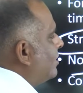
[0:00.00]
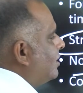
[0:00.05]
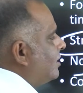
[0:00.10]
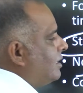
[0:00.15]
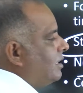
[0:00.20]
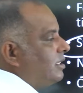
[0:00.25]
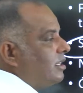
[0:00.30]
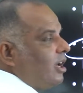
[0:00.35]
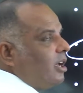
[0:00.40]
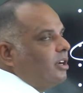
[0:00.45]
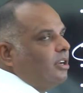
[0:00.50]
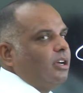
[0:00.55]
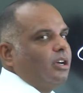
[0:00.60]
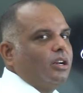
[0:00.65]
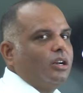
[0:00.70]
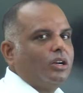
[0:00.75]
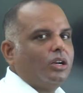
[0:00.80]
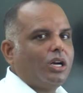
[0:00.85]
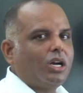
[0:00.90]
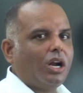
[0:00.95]
These are
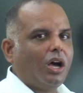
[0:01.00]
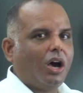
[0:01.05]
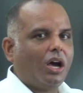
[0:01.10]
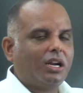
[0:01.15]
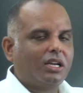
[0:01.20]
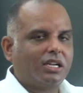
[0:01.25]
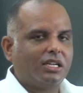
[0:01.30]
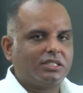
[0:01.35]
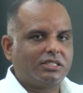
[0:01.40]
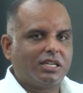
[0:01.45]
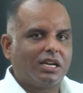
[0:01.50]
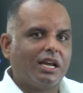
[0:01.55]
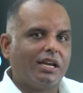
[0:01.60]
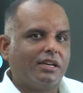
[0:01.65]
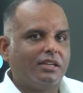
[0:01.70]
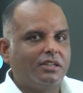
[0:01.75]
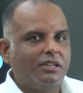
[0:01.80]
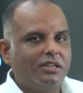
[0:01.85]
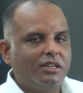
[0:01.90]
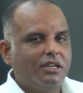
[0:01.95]

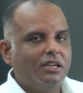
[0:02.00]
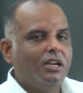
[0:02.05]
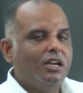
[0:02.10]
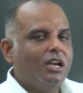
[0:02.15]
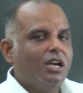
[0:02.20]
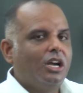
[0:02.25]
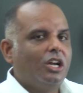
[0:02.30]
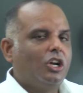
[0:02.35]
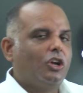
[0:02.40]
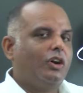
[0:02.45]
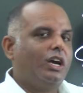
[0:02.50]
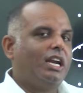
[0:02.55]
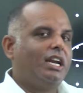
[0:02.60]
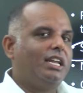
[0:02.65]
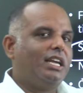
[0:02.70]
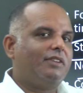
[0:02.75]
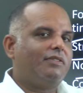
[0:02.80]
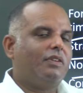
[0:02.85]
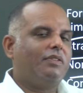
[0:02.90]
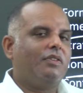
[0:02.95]
non-crystalline. Now
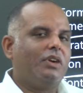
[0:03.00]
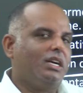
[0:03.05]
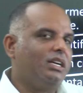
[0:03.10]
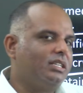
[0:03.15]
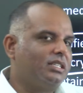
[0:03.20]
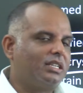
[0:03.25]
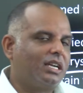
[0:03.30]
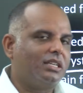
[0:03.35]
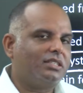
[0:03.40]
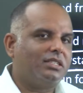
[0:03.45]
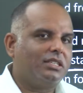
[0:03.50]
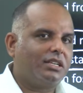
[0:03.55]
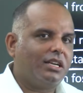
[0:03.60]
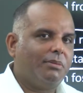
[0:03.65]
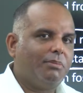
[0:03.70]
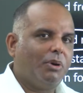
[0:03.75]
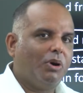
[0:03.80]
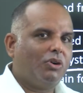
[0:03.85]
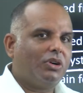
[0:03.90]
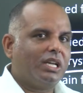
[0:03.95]
earlier when we were discussing
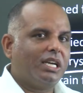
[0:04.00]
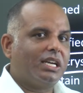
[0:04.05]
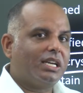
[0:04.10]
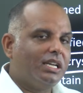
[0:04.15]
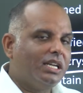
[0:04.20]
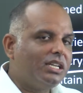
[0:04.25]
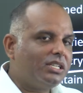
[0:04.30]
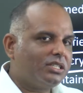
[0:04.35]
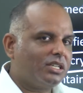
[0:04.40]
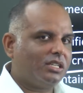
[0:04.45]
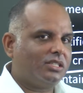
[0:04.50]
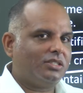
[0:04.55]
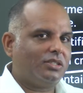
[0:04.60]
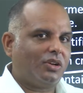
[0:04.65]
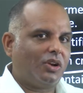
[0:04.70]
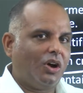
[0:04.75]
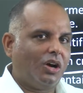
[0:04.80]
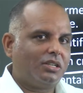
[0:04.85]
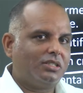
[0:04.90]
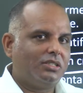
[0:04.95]
about igneous
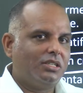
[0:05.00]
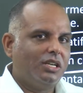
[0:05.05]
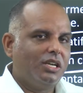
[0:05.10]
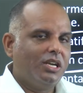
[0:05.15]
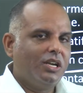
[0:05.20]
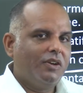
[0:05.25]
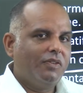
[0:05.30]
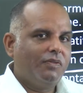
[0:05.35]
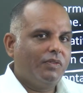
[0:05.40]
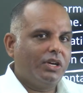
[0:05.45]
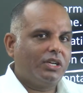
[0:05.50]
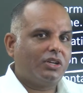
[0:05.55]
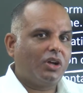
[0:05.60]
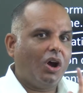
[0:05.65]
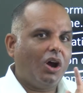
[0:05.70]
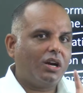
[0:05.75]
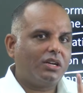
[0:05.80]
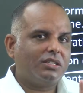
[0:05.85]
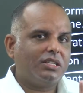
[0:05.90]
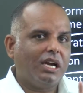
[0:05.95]
rocks, we
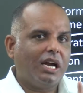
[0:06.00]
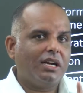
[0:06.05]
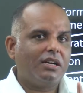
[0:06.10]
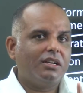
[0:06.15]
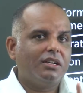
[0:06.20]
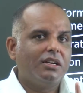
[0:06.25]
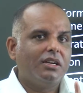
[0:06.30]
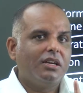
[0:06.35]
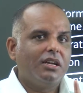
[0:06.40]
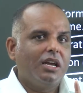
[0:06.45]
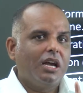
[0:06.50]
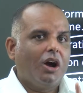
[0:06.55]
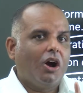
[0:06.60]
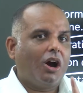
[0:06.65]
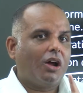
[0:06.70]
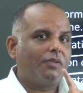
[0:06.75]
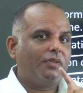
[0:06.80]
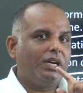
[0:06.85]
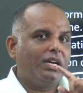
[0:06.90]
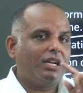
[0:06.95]
talked that,
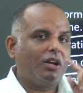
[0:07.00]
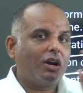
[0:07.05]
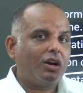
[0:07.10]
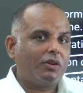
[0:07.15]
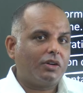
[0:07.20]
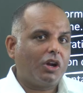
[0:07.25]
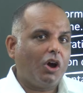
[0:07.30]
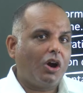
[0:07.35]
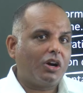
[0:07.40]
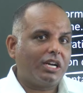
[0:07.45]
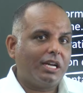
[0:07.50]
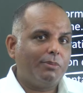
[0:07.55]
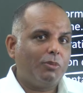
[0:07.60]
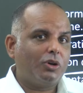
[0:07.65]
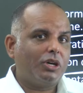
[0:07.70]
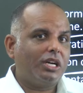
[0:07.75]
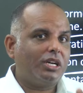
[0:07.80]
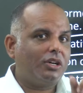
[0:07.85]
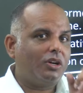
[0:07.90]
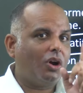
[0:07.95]
or we talked
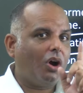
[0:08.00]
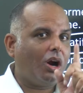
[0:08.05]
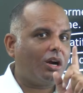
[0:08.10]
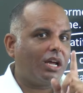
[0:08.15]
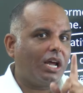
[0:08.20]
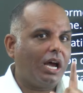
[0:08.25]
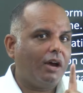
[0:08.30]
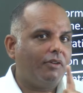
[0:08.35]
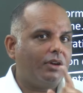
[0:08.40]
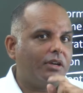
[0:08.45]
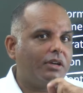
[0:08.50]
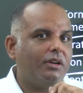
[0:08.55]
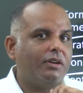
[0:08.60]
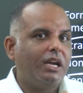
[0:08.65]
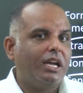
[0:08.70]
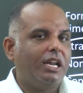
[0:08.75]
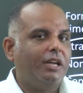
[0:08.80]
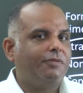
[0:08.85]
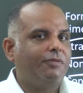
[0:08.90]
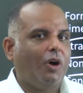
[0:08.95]
about it not having
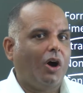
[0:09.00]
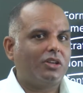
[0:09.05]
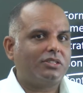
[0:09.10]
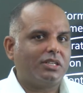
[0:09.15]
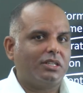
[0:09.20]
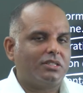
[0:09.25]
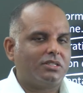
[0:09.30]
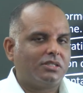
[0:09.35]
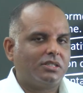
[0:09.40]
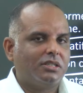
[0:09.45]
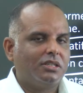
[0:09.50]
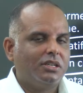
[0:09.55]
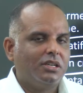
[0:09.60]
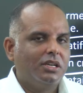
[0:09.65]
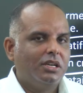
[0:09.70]
any fossils.